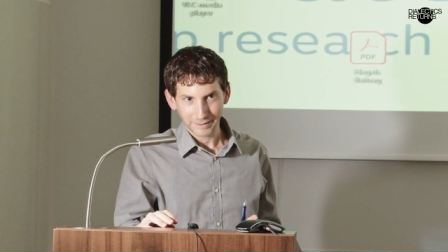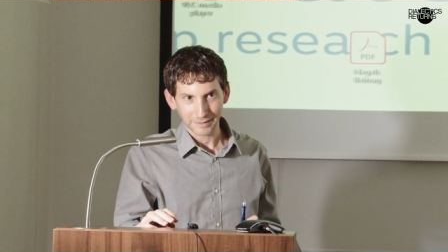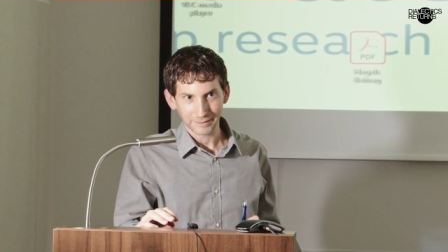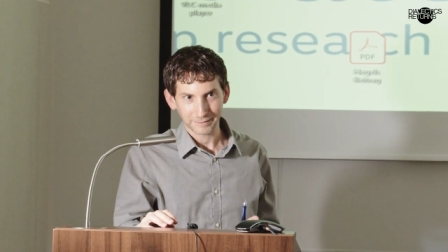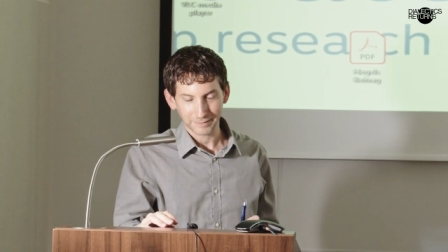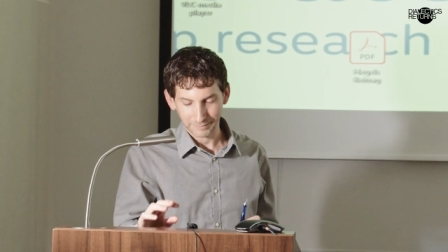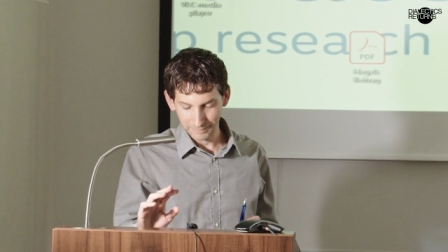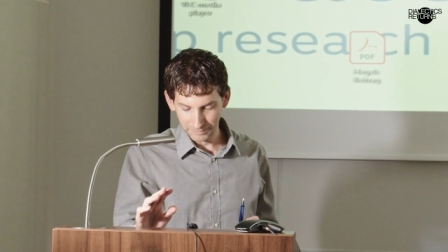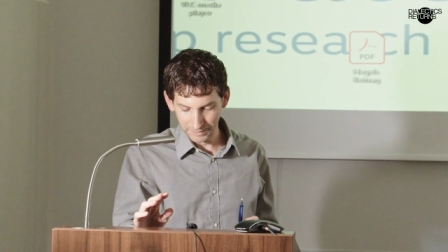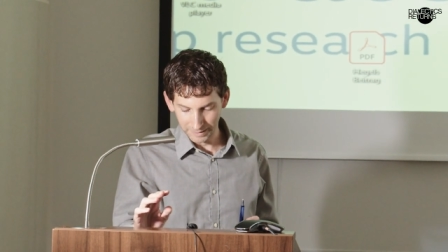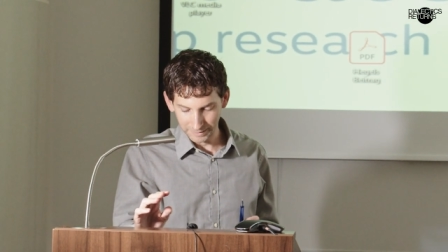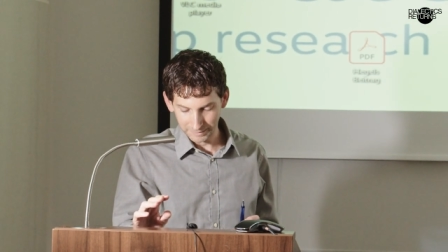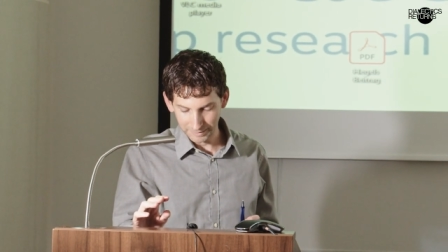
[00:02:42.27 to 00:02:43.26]
his
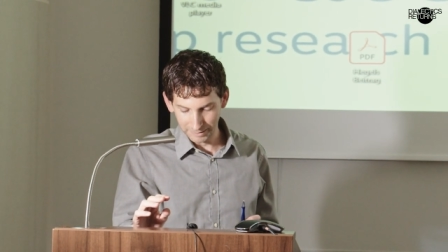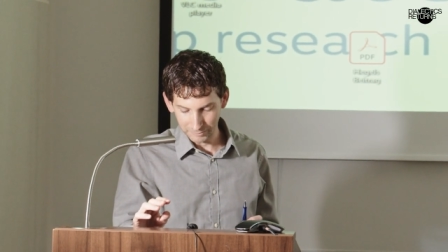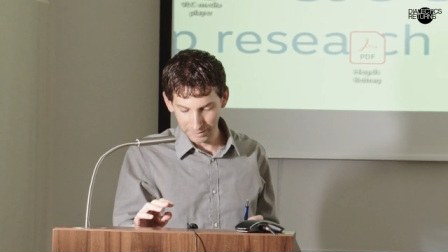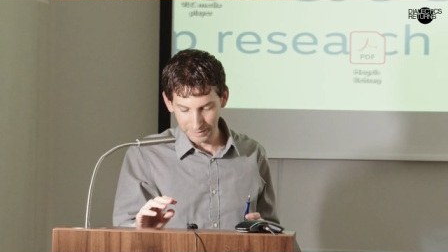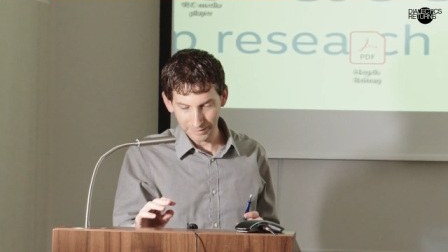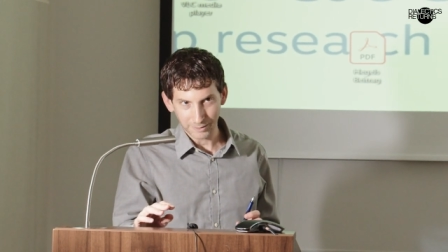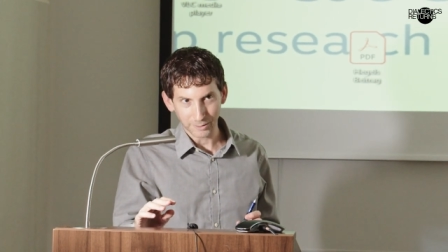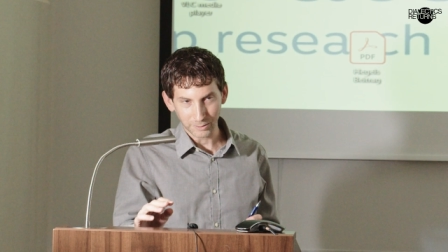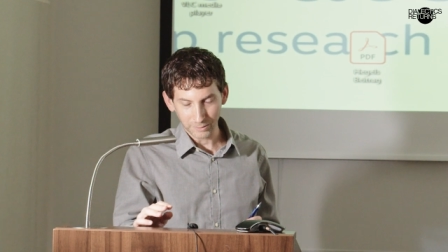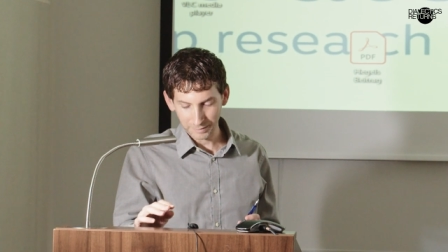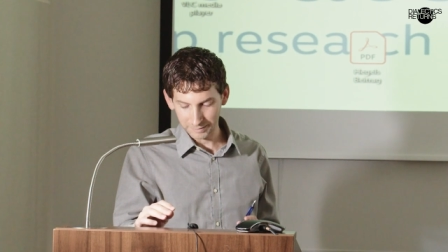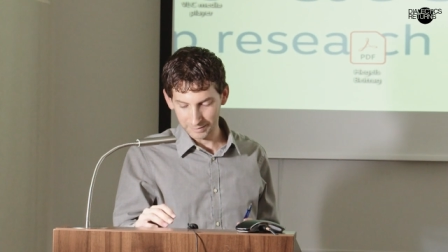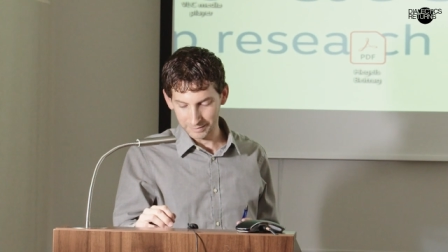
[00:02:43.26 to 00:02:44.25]
fiancée Regina
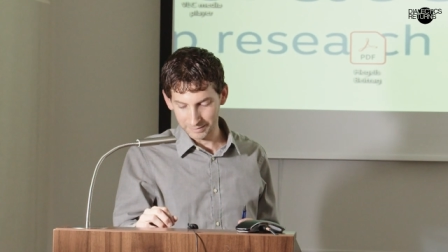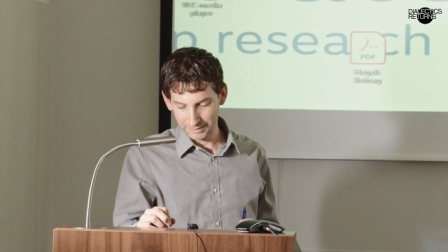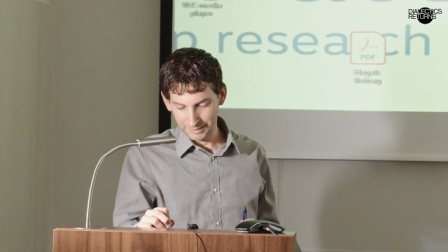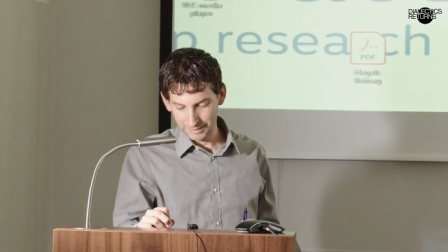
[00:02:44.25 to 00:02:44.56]
Olsen,